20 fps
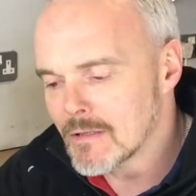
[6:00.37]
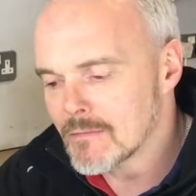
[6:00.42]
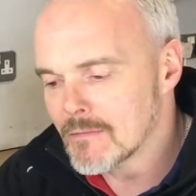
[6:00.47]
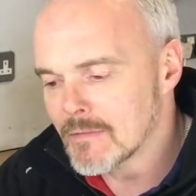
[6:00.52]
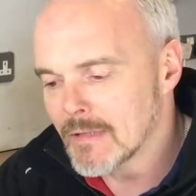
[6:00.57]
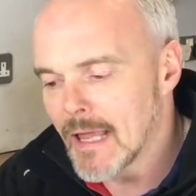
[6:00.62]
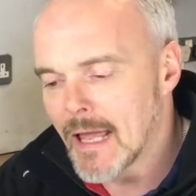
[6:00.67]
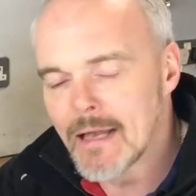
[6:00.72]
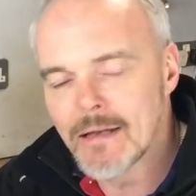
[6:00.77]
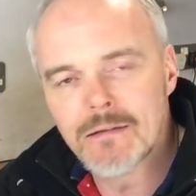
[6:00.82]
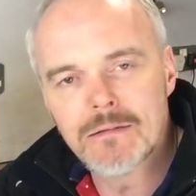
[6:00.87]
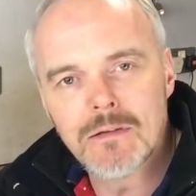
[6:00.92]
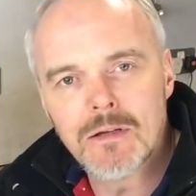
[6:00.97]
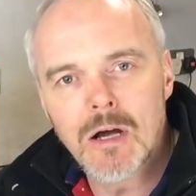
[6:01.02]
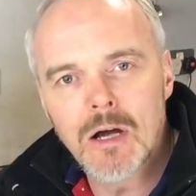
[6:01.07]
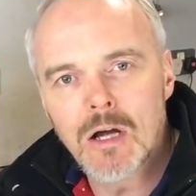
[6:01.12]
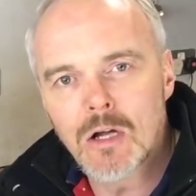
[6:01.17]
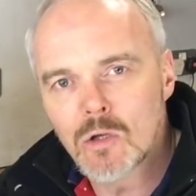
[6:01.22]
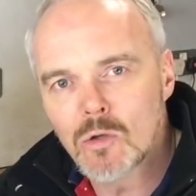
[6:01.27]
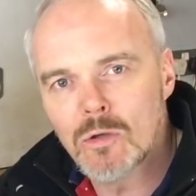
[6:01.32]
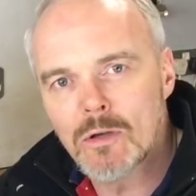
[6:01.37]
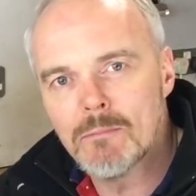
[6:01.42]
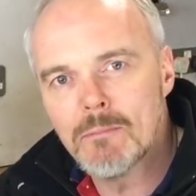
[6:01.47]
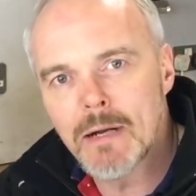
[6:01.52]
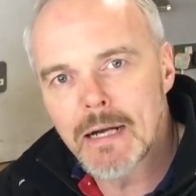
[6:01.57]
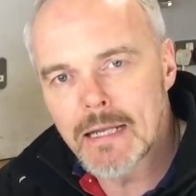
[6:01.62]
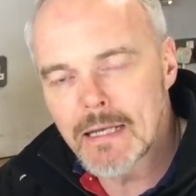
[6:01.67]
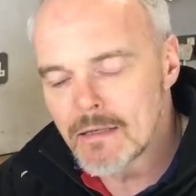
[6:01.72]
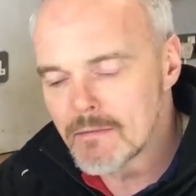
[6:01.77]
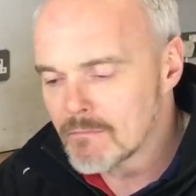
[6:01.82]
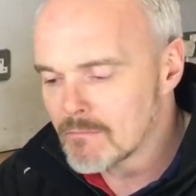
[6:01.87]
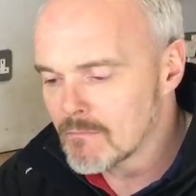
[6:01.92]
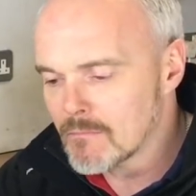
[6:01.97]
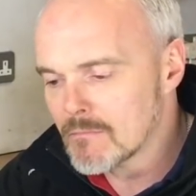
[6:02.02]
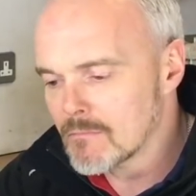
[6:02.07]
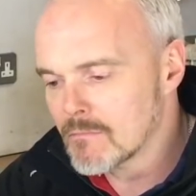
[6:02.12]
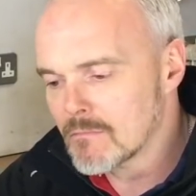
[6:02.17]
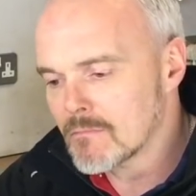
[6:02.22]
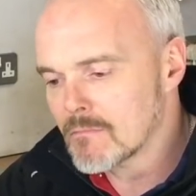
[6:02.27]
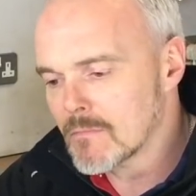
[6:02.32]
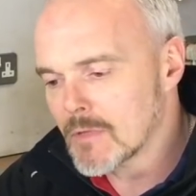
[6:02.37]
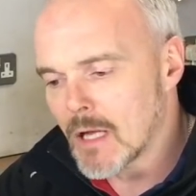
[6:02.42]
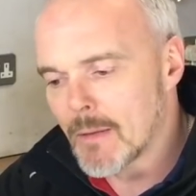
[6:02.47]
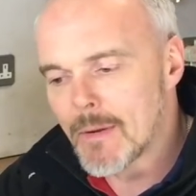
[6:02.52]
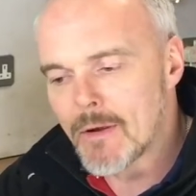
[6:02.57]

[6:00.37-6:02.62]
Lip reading: letting a load of money come